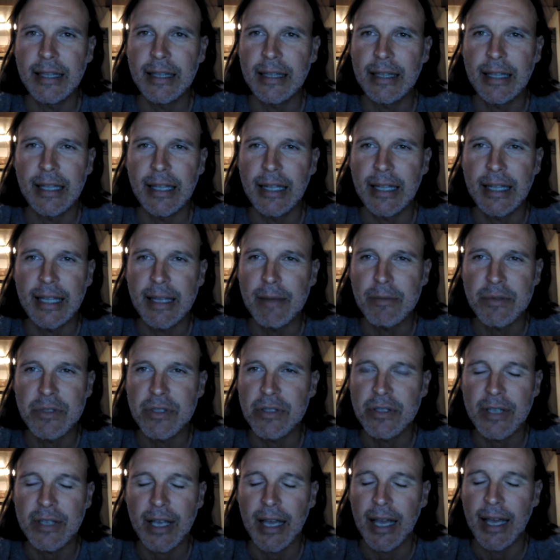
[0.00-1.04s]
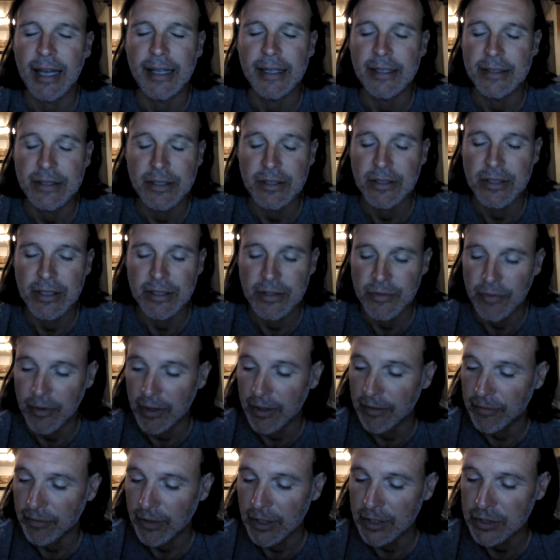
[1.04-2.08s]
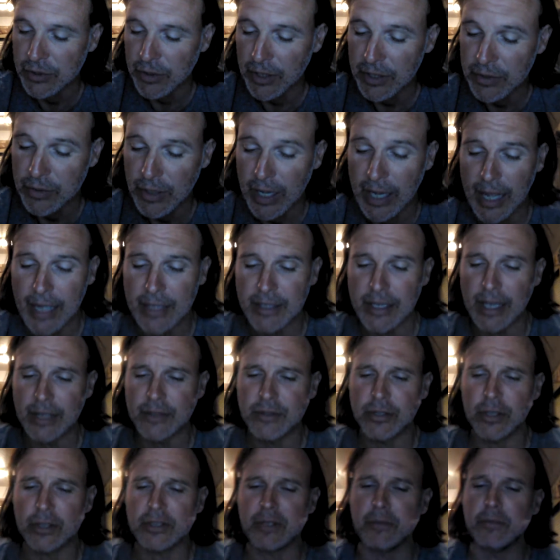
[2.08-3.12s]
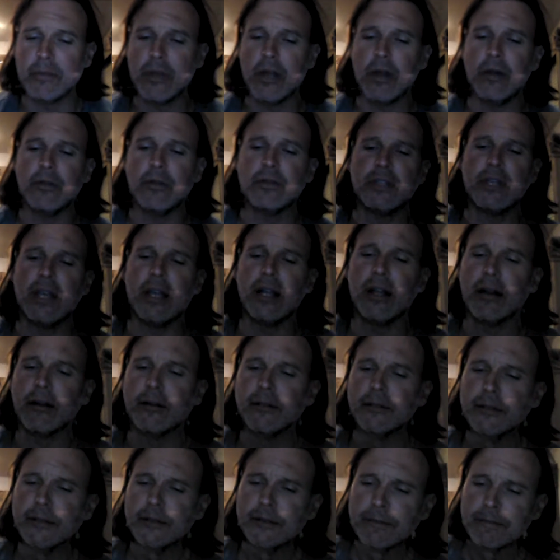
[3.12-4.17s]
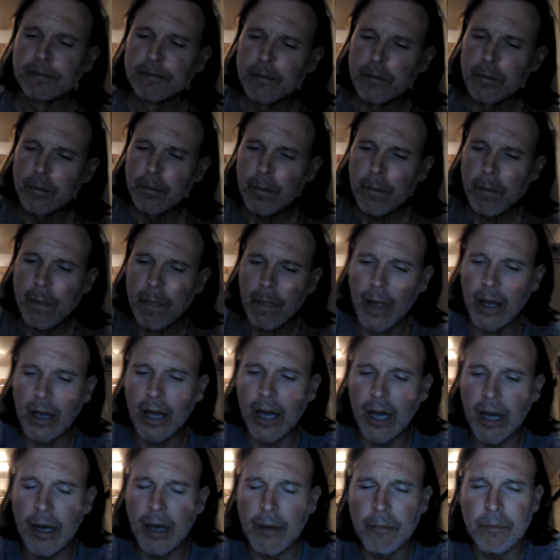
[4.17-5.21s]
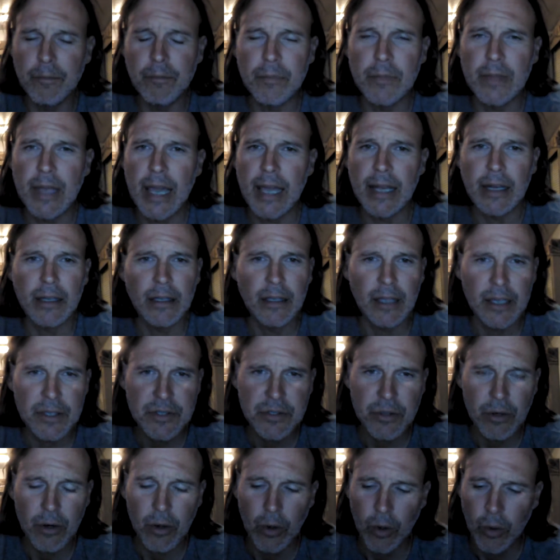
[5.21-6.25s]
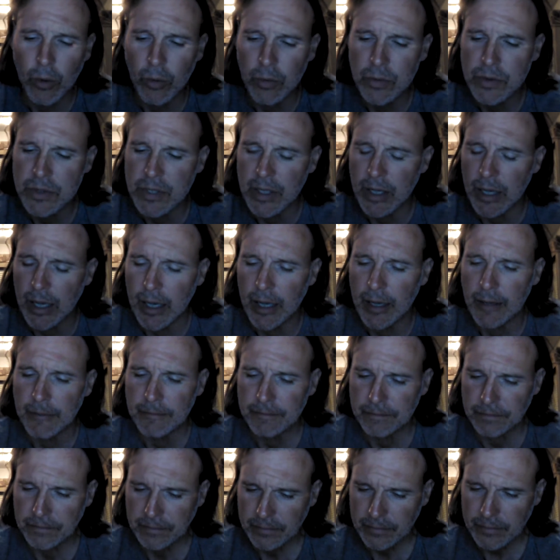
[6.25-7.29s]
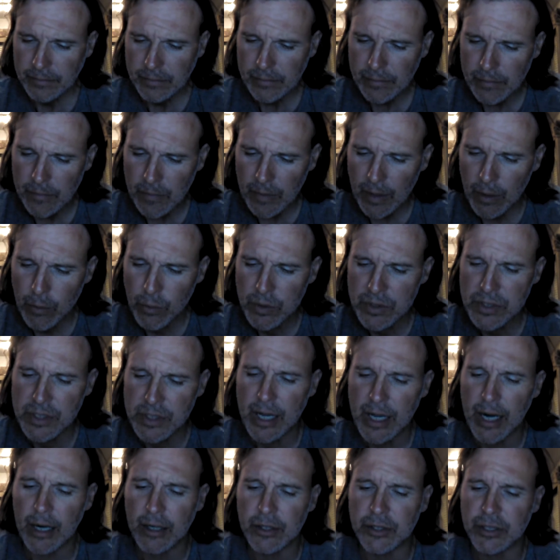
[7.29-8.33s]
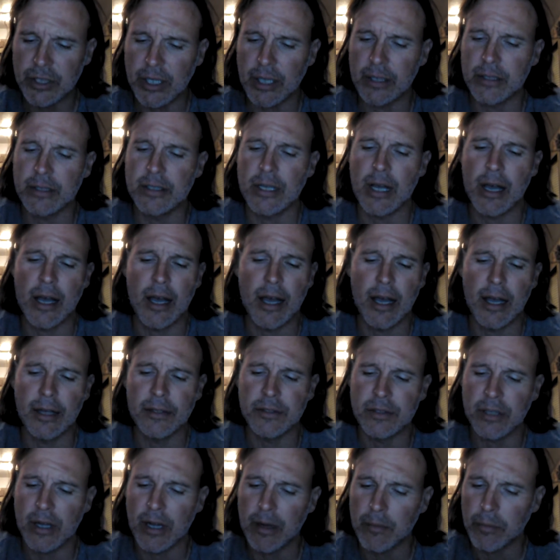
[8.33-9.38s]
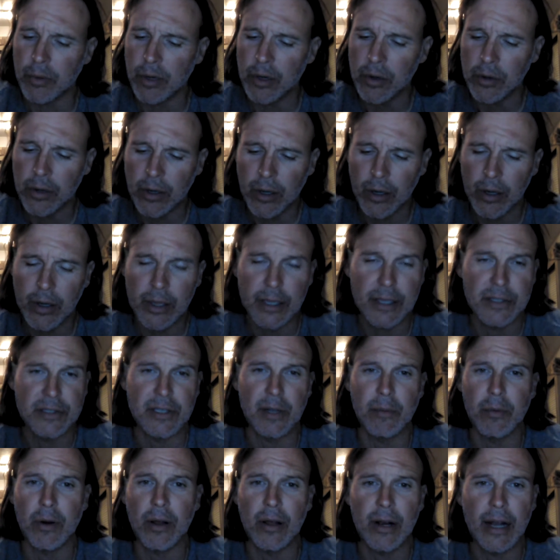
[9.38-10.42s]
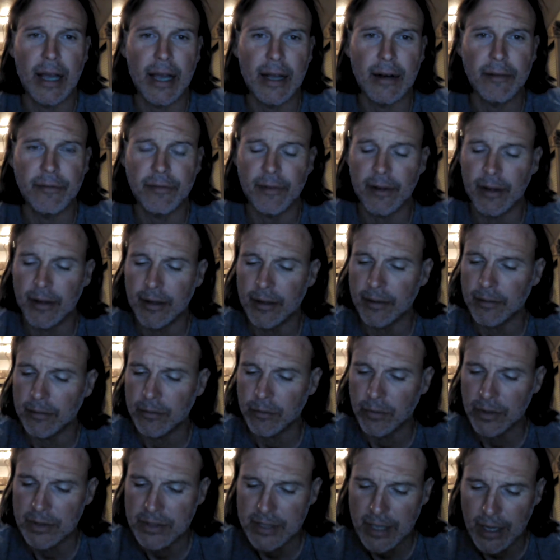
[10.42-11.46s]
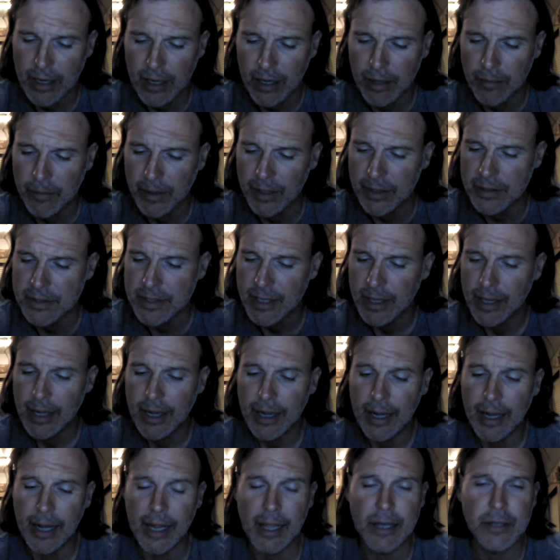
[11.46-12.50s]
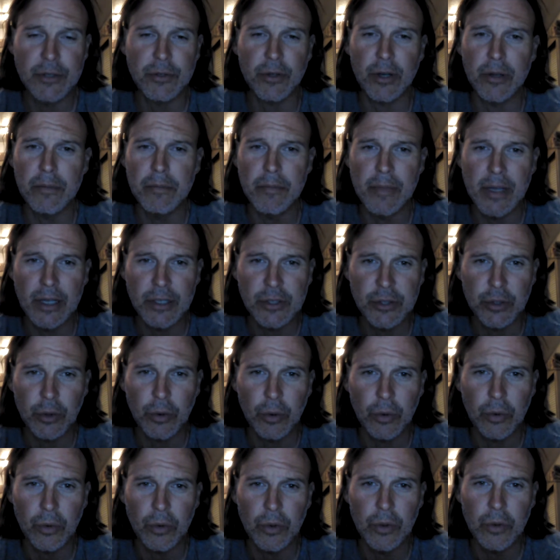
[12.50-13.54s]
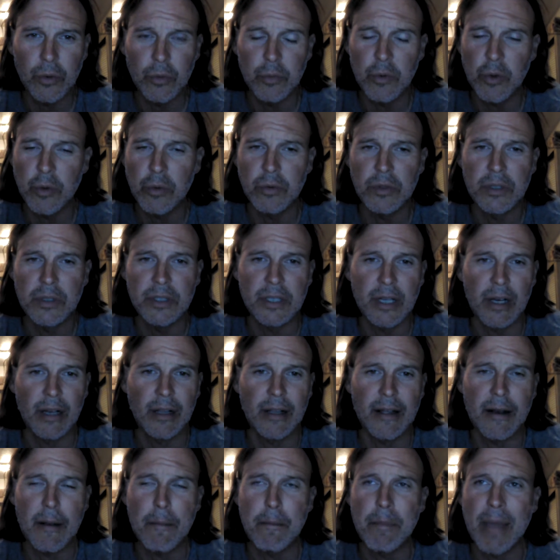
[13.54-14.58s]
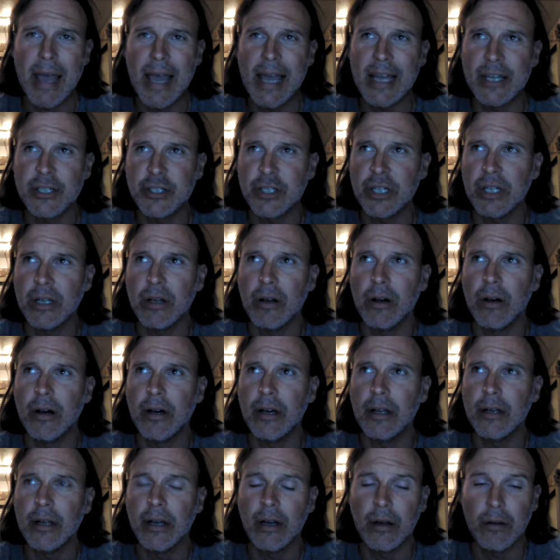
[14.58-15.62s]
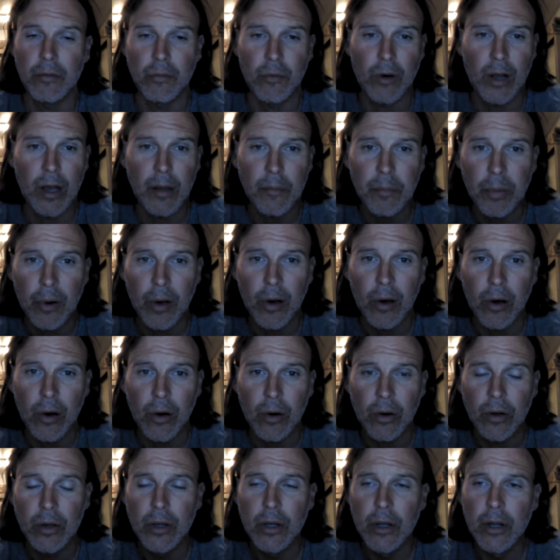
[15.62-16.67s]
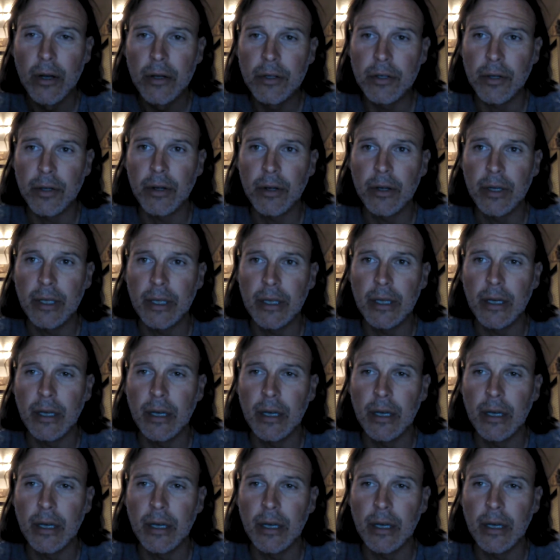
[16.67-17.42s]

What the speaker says: then it keeps. This is very frustrating. So I took some notes here. You had Lester Holt. Was there, Chuck Todd, Tom Brokaw, I guess they brought out of retirement, Andrea Mitchell, who did a lot of bashing on Ron Paul during